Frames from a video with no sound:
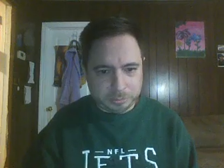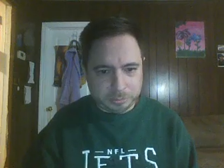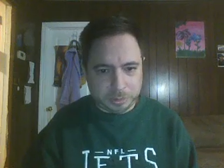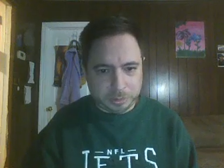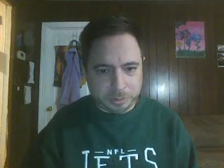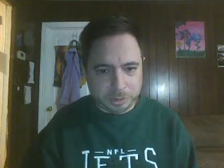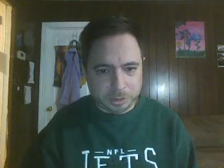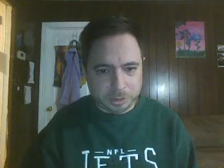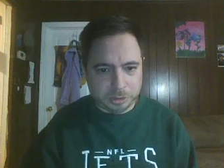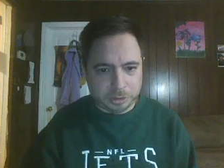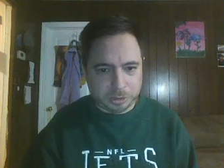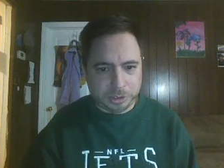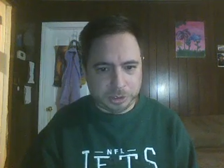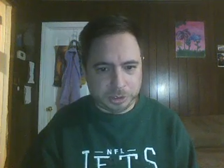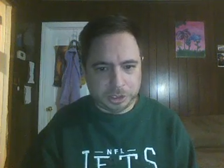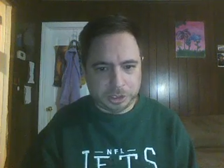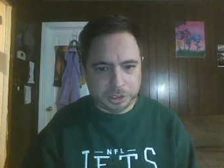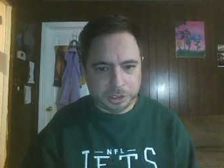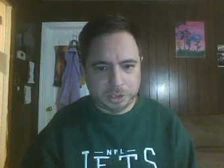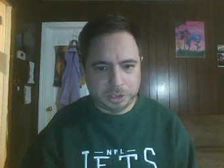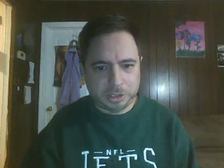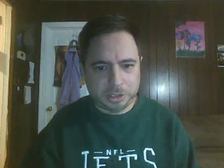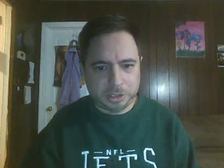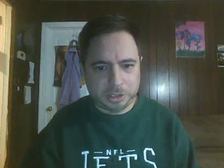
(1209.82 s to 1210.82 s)
but uh,
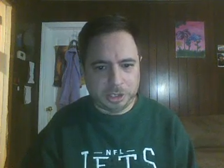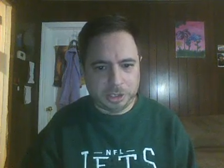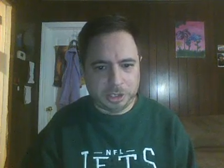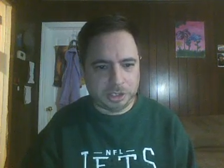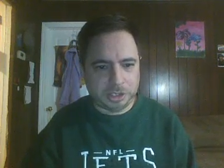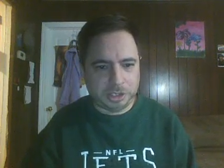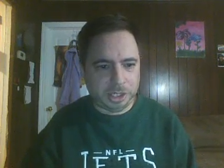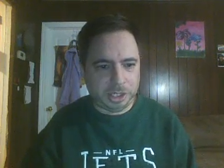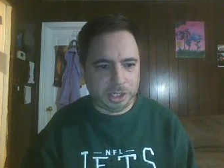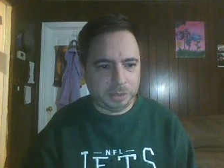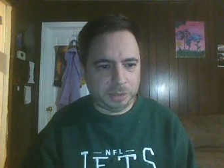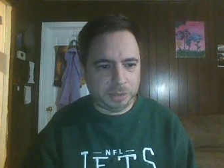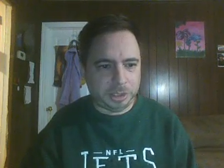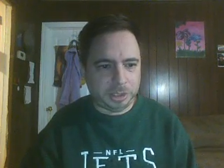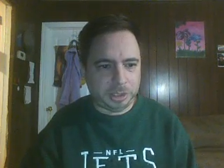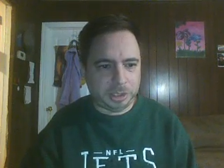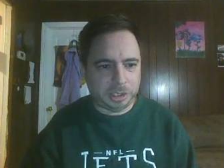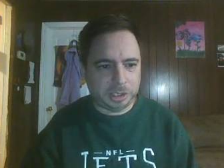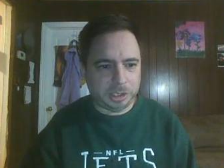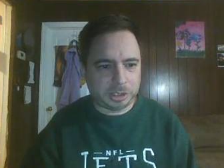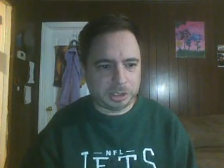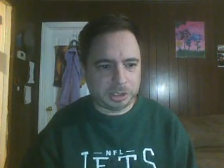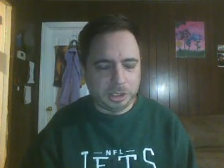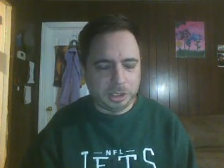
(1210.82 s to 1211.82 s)
Grace hit, hits it
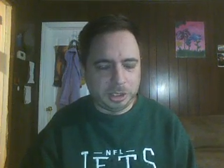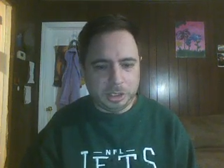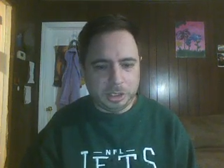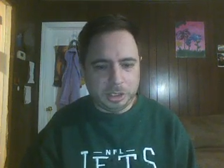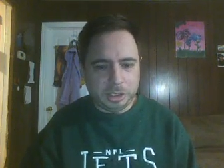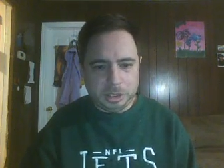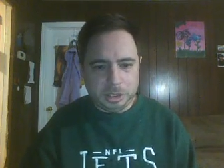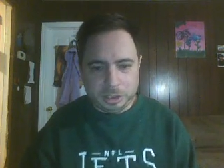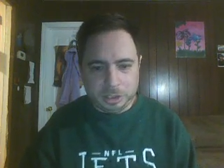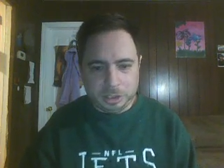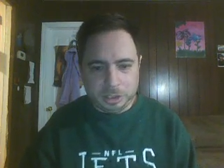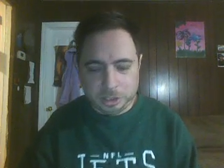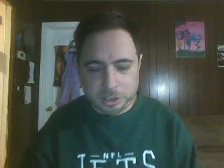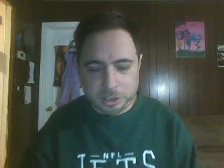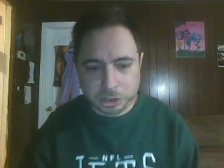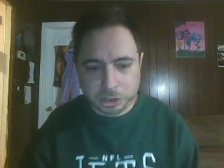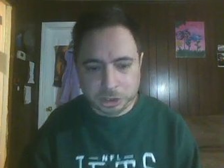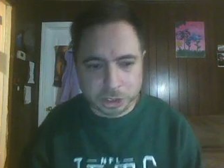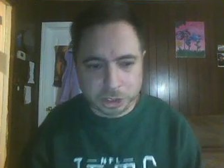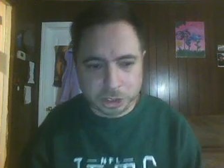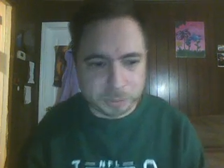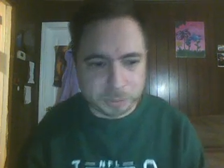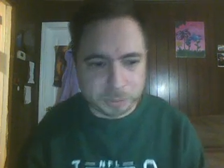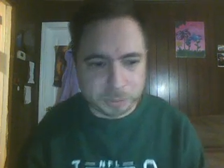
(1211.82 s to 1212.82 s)
anyway as uh,
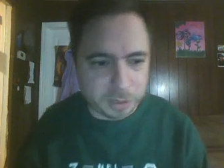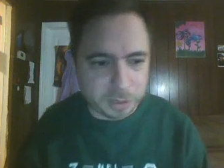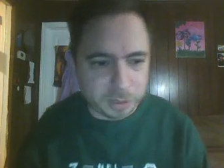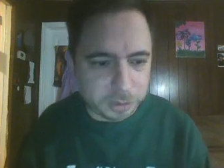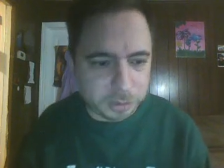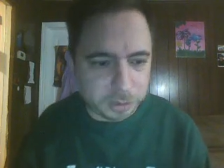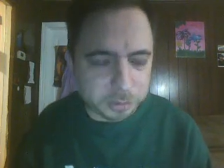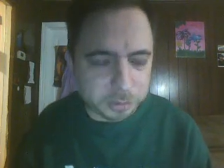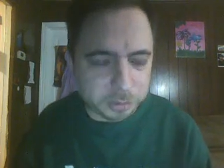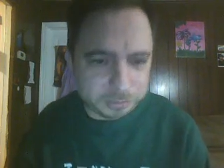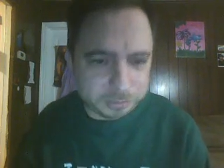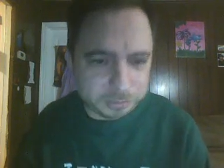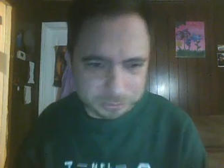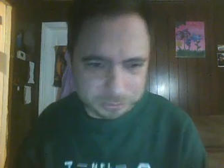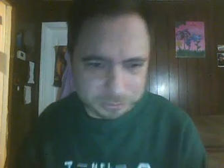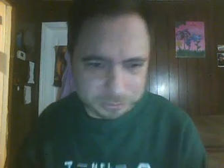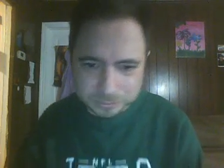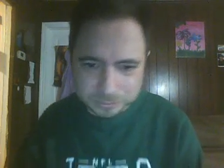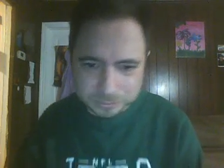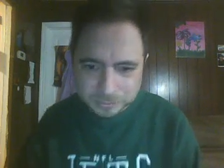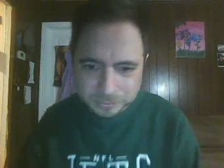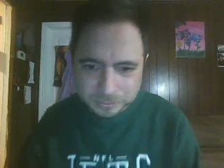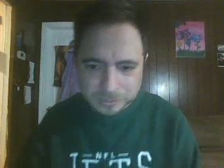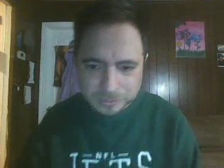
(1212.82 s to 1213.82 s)
Johnny Bravo
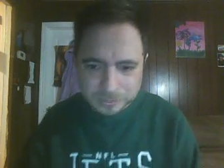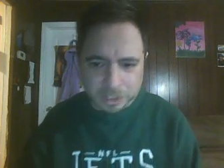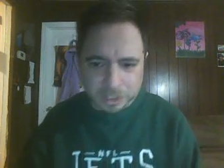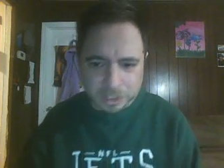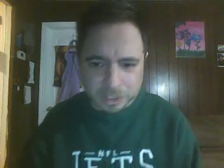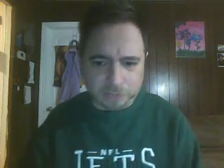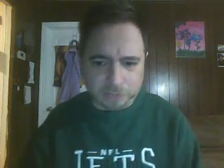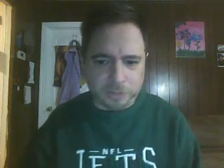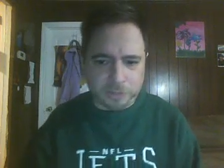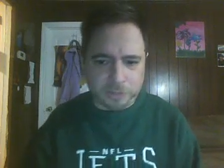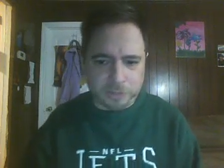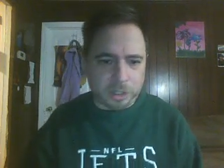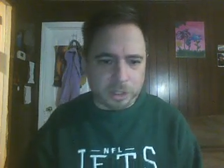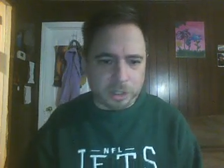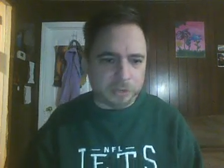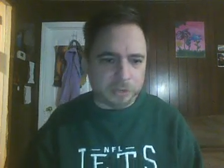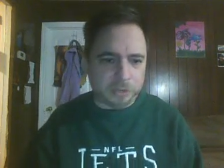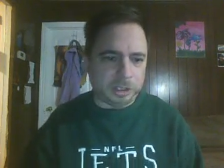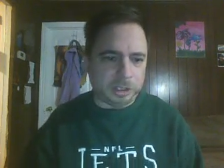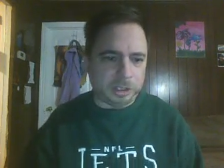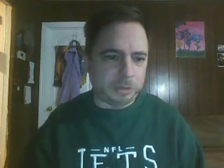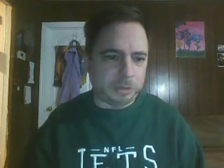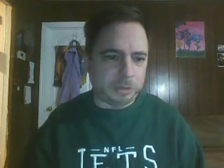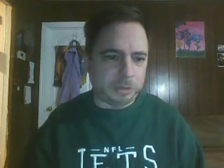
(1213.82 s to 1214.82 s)
got
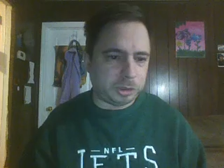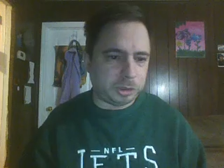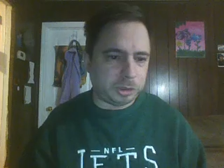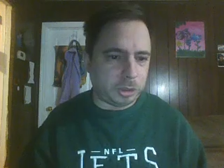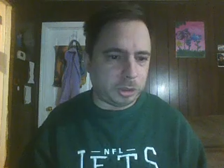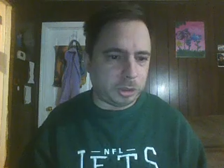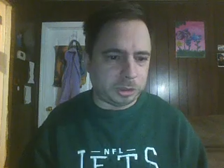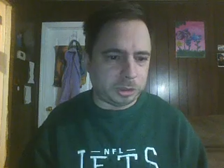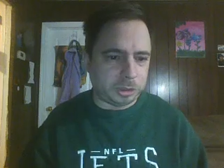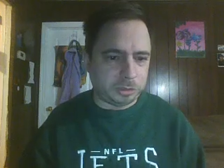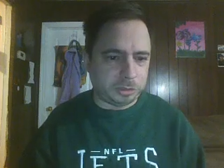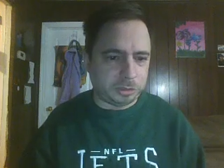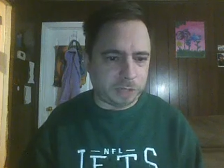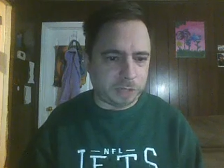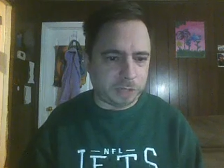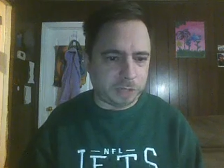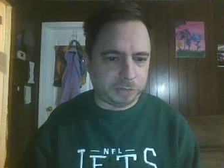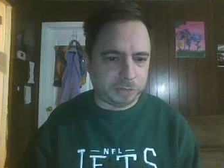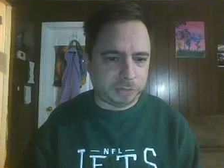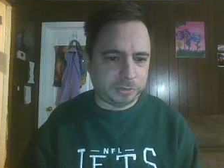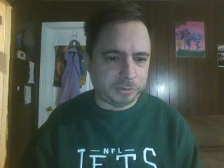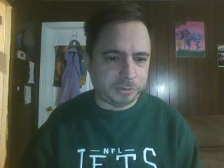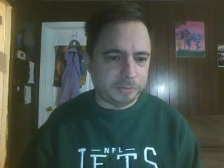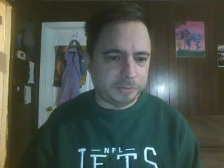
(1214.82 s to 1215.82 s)
involved and was talking to the
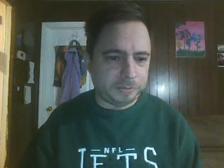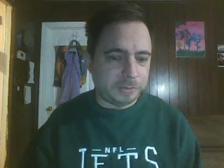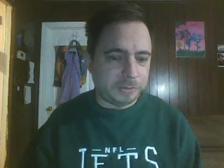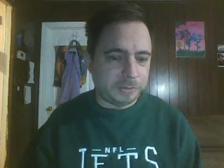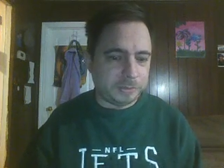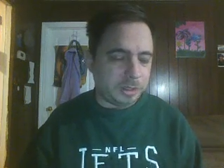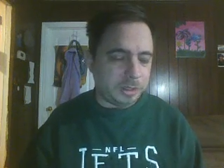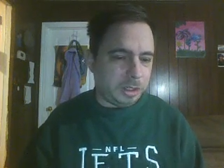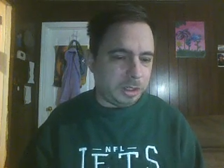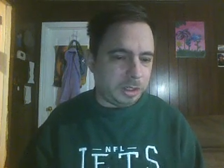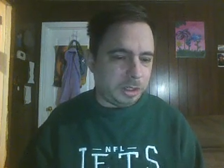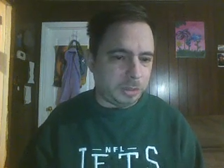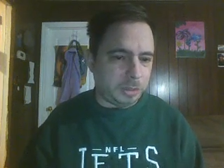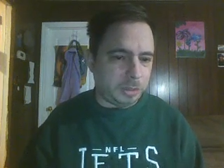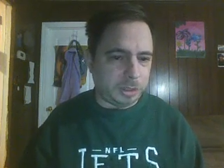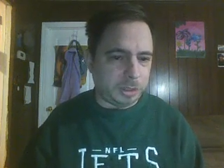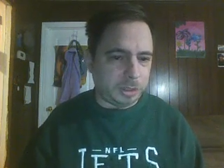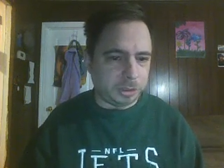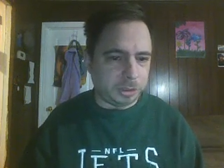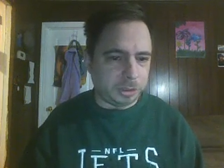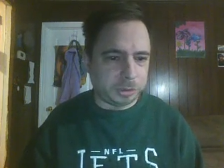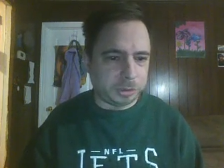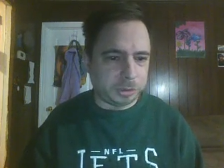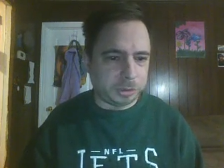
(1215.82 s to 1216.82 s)
ref.
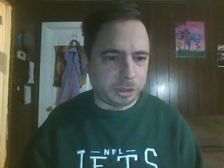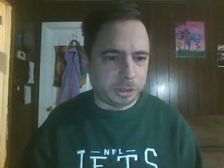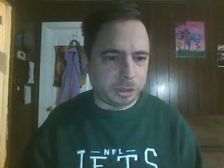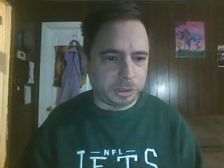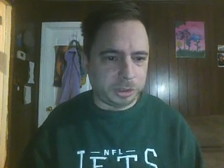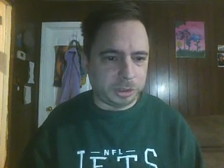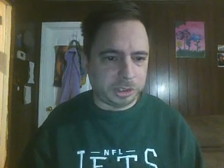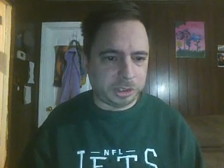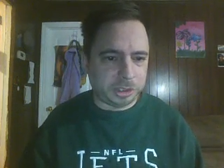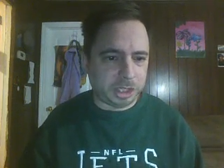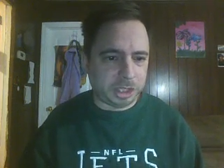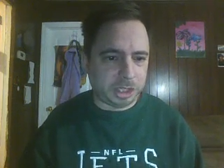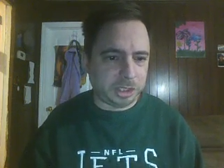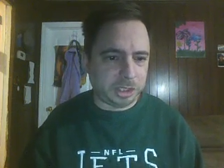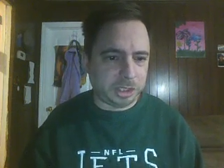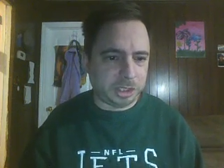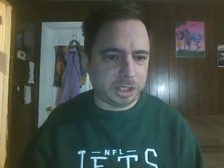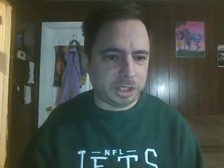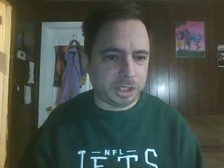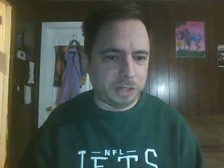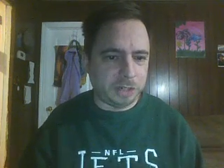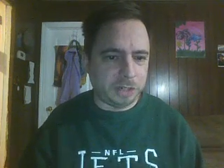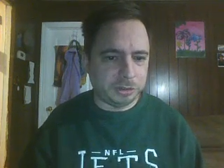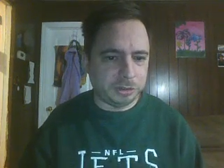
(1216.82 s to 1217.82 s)
Uh, this was going on.
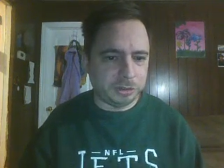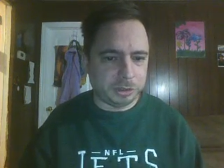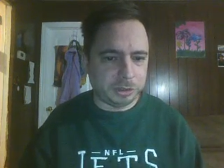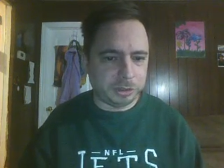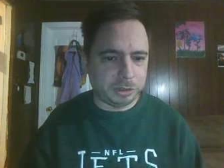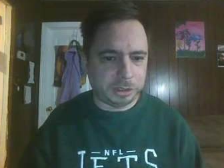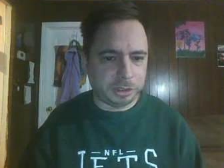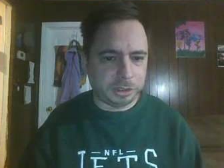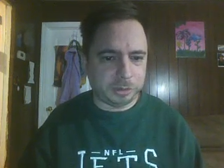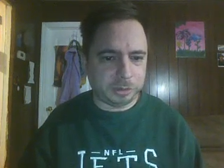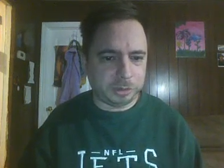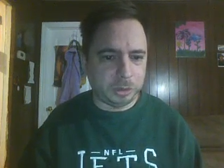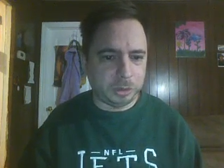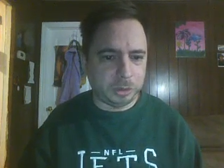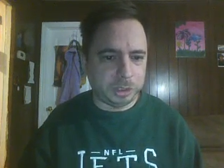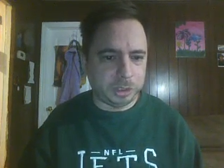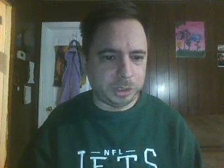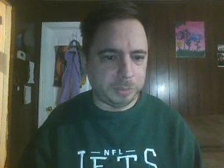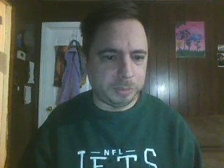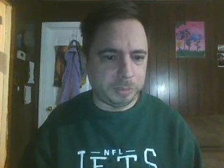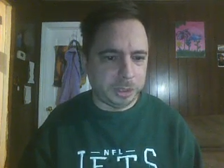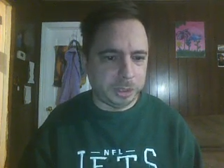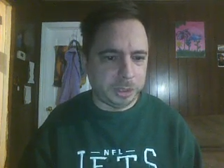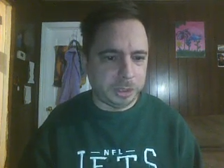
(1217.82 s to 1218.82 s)
Taya covered uh,
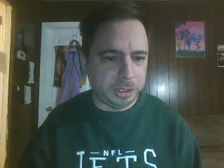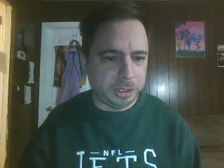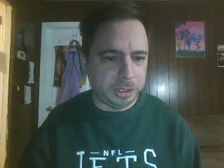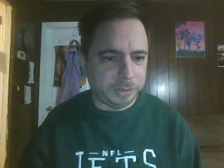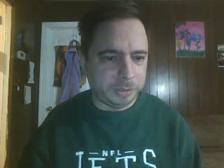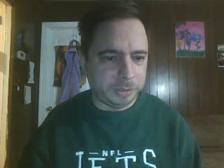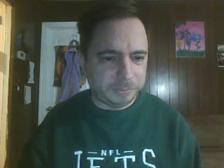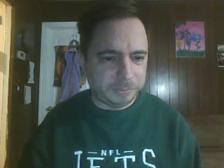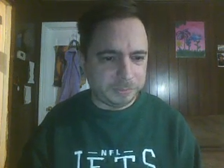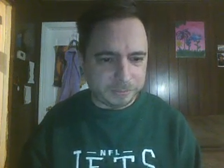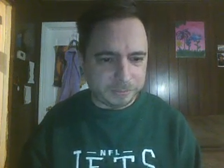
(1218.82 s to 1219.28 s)
ODB